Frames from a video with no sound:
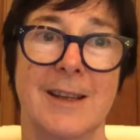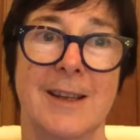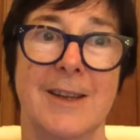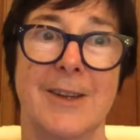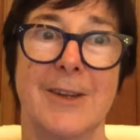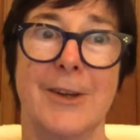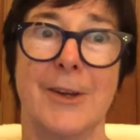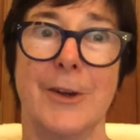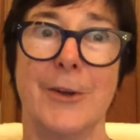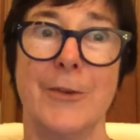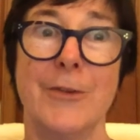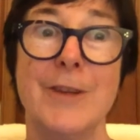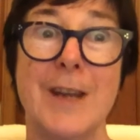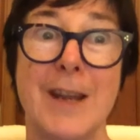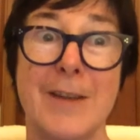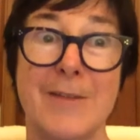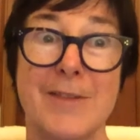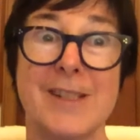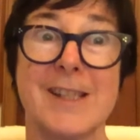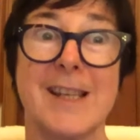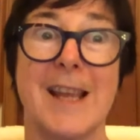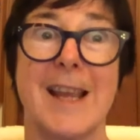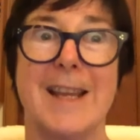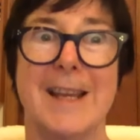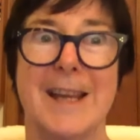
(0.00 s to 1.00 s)
You know, never
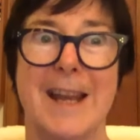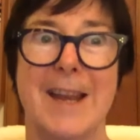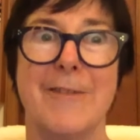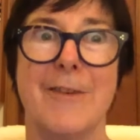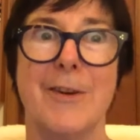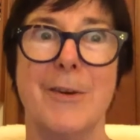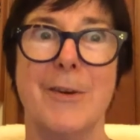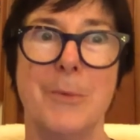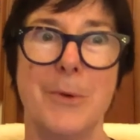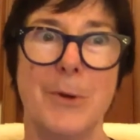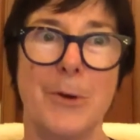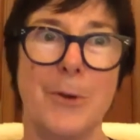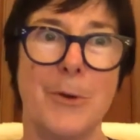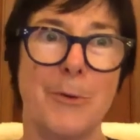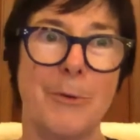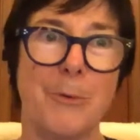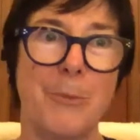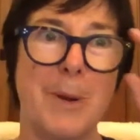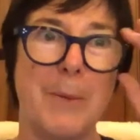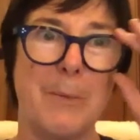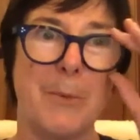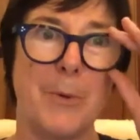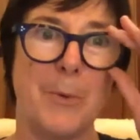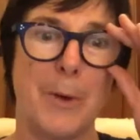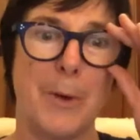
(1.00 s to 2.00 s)
say never. We'll all
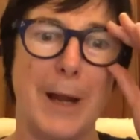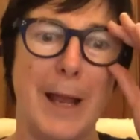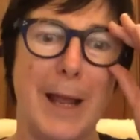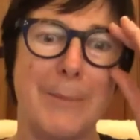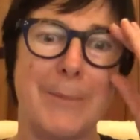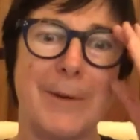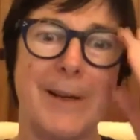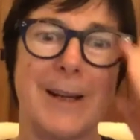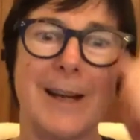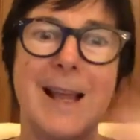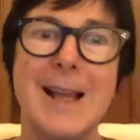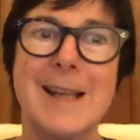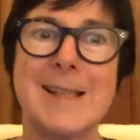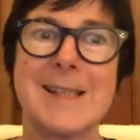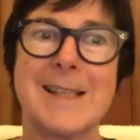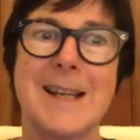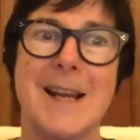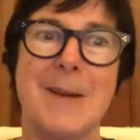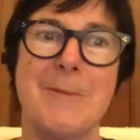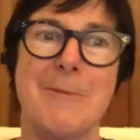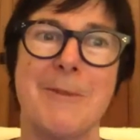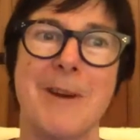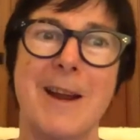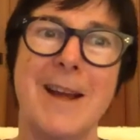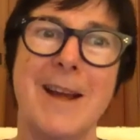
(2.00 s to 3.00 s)
remember what happened last
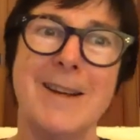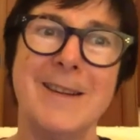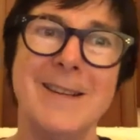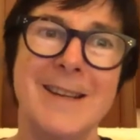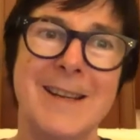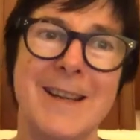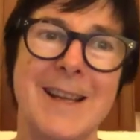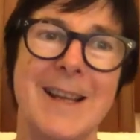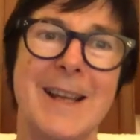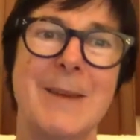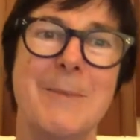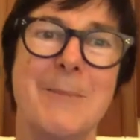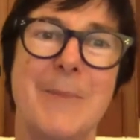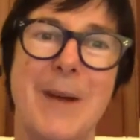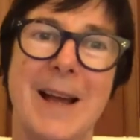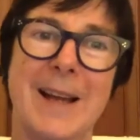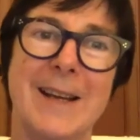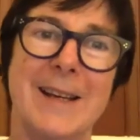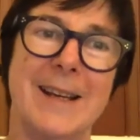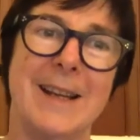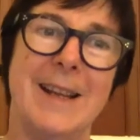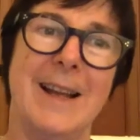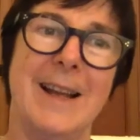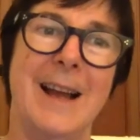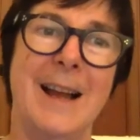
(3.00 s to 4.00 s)
time around, but
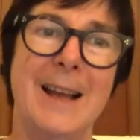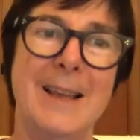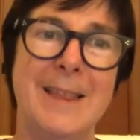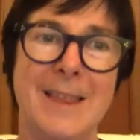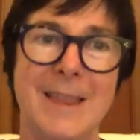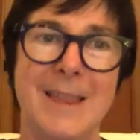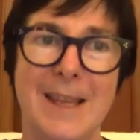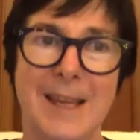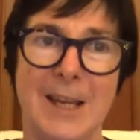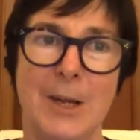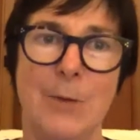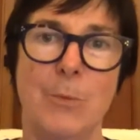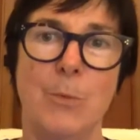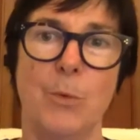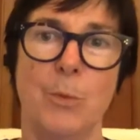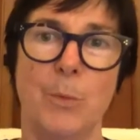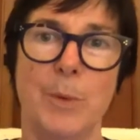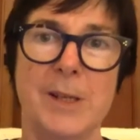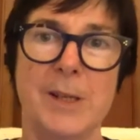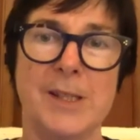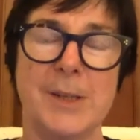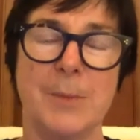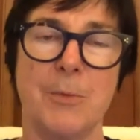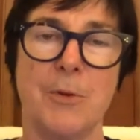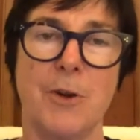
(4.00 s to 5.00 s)
I think it will be
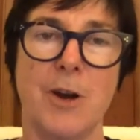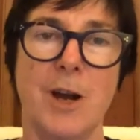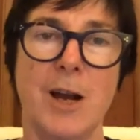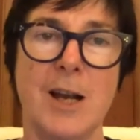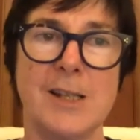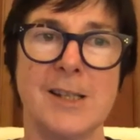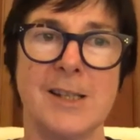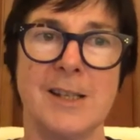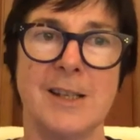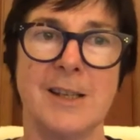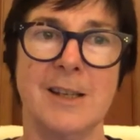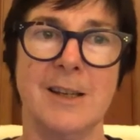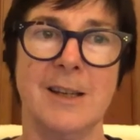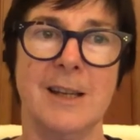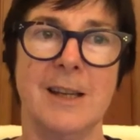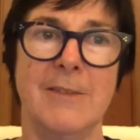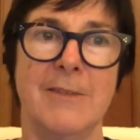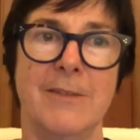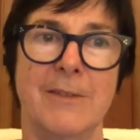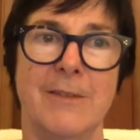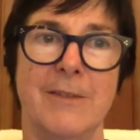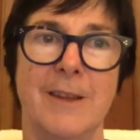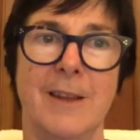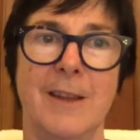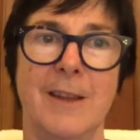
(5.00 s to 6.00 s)
surprising
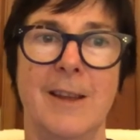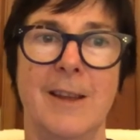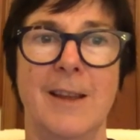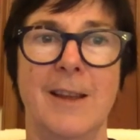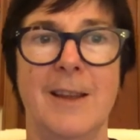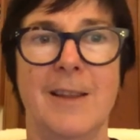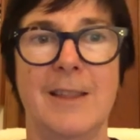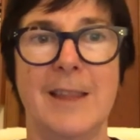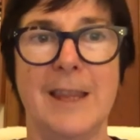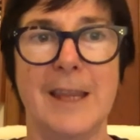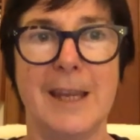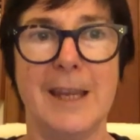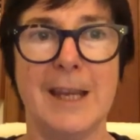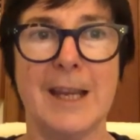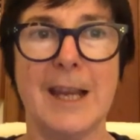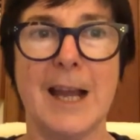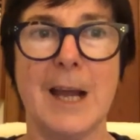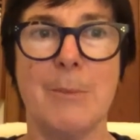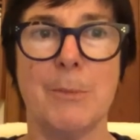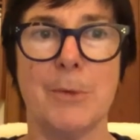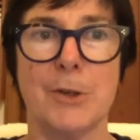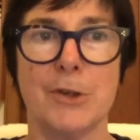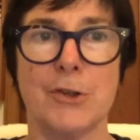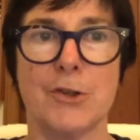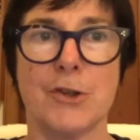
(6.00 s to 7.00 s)
if the
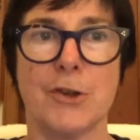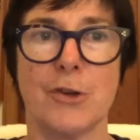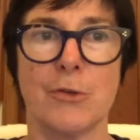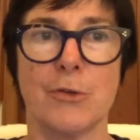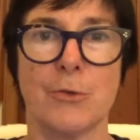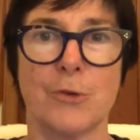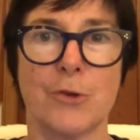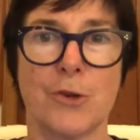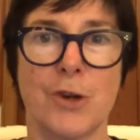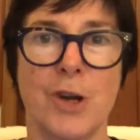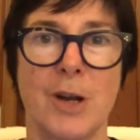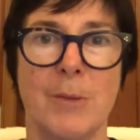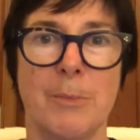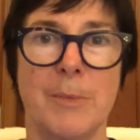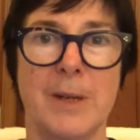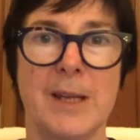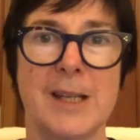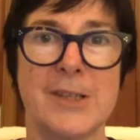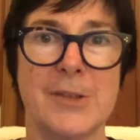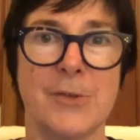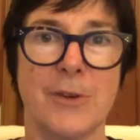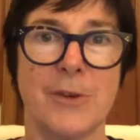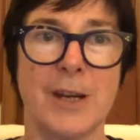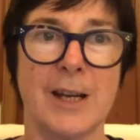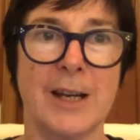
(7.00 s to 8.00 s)
incumbent Donald Trump
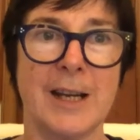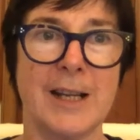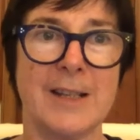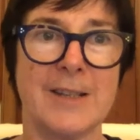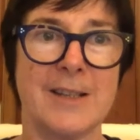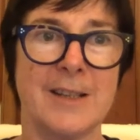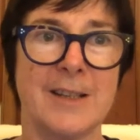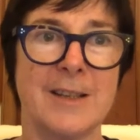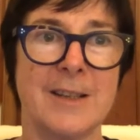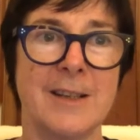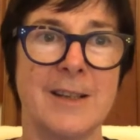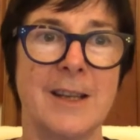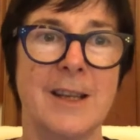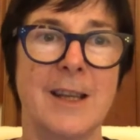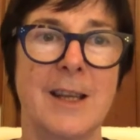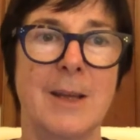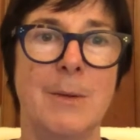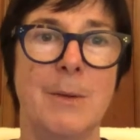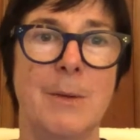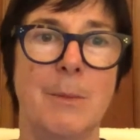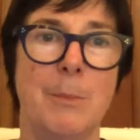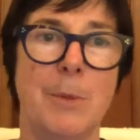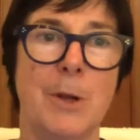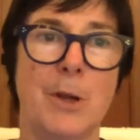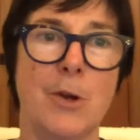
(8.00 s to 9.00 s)
is re-elected
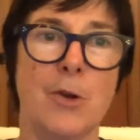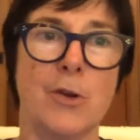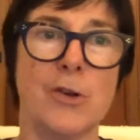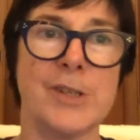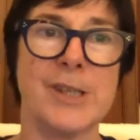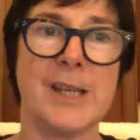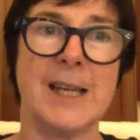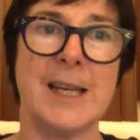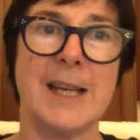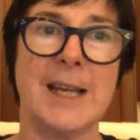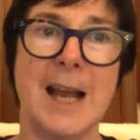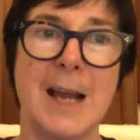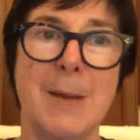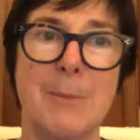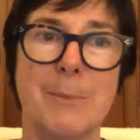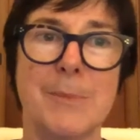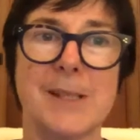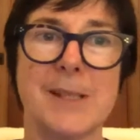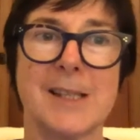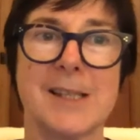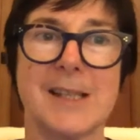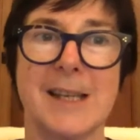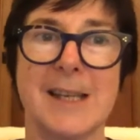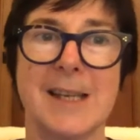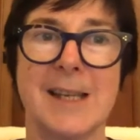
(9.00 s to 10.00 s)
because
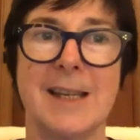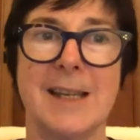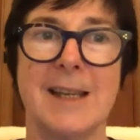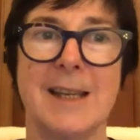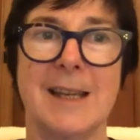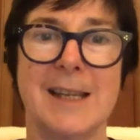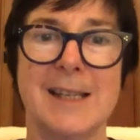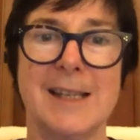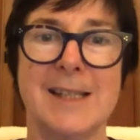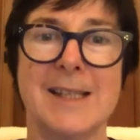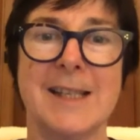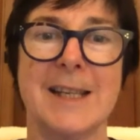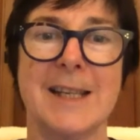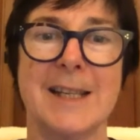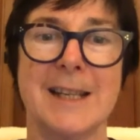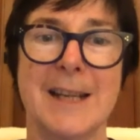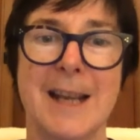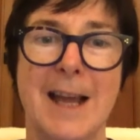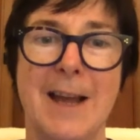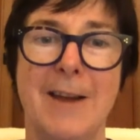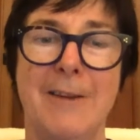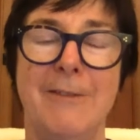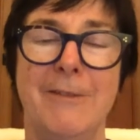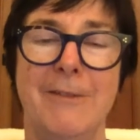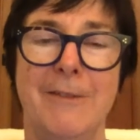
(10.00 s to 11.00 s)
incumbency isn't
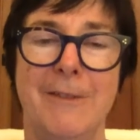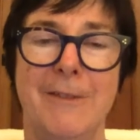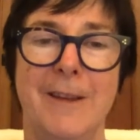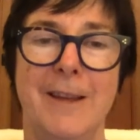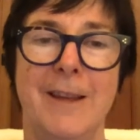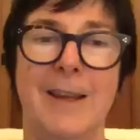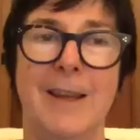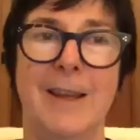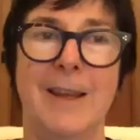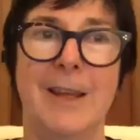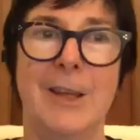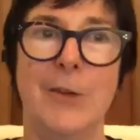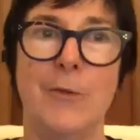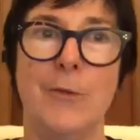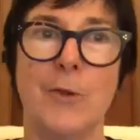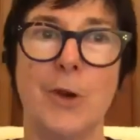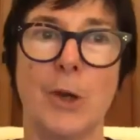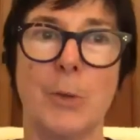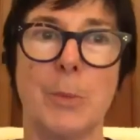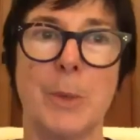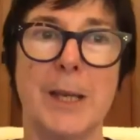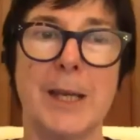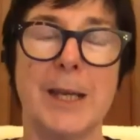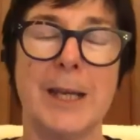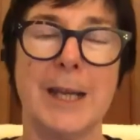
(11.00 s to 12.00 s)
enough. You've got
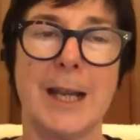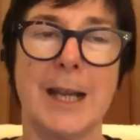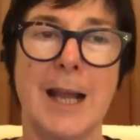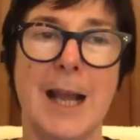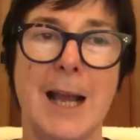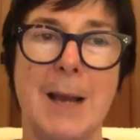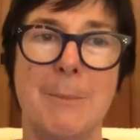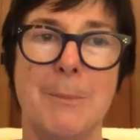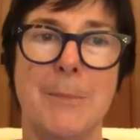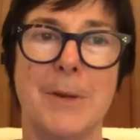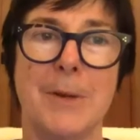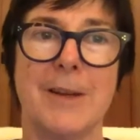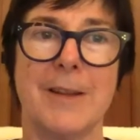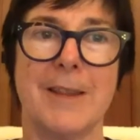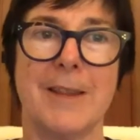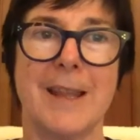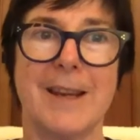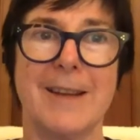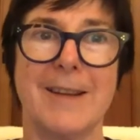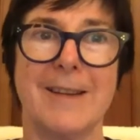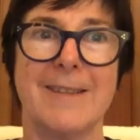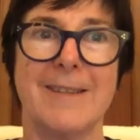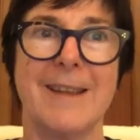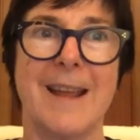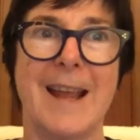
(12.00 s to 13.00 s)
to be an incumbent
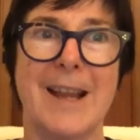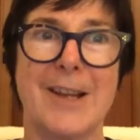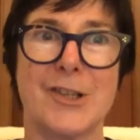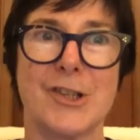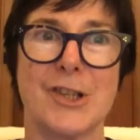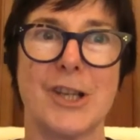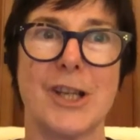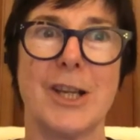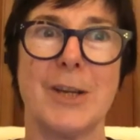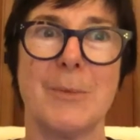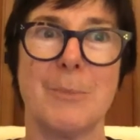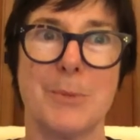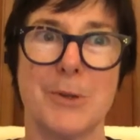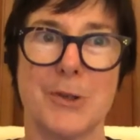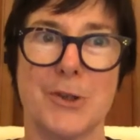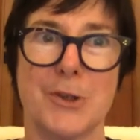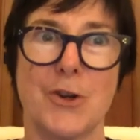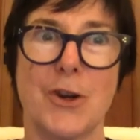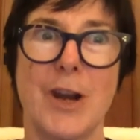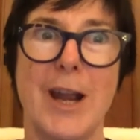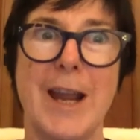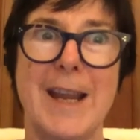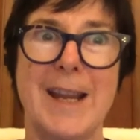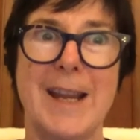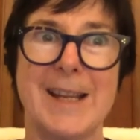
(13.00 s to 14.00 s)
that actually can
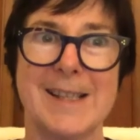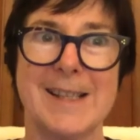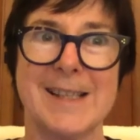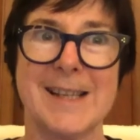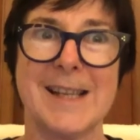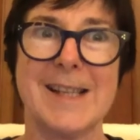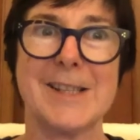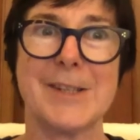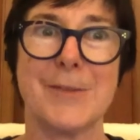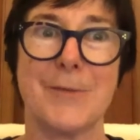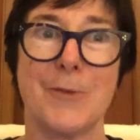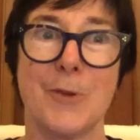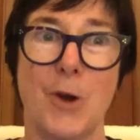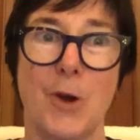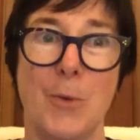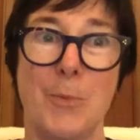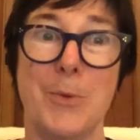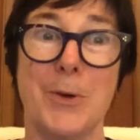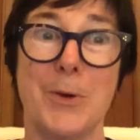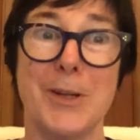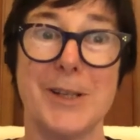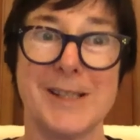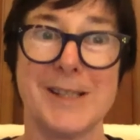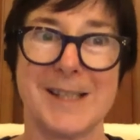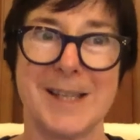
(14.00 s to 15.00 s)
portray a sense of
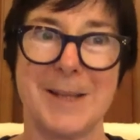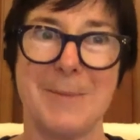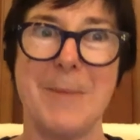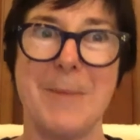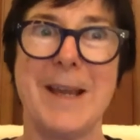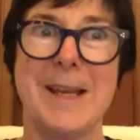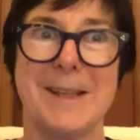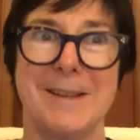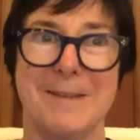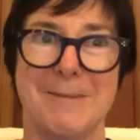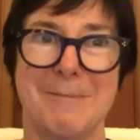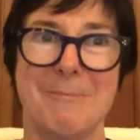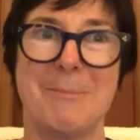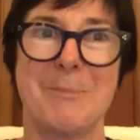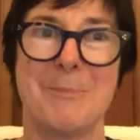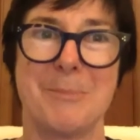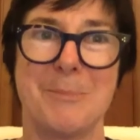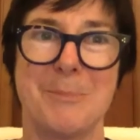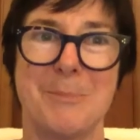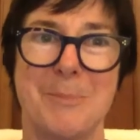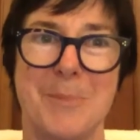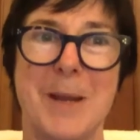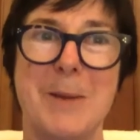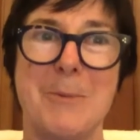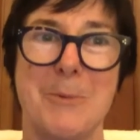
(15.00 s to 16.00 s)
competence that make
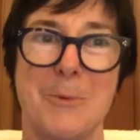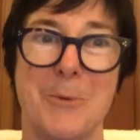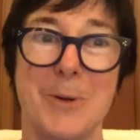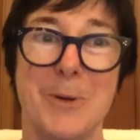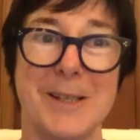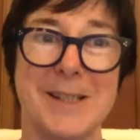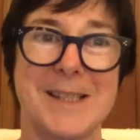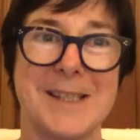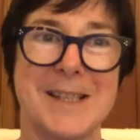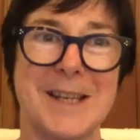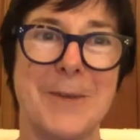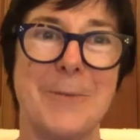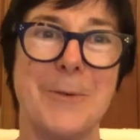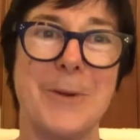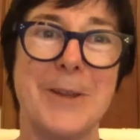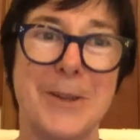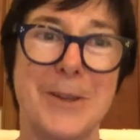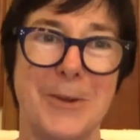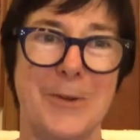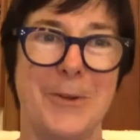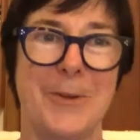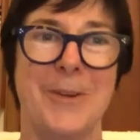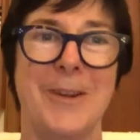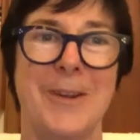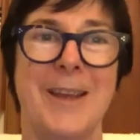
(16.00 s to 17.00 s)
people want to stick with
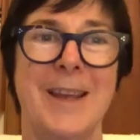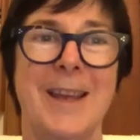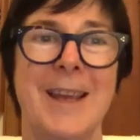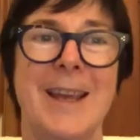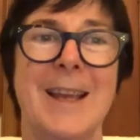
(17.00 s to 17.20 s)
you.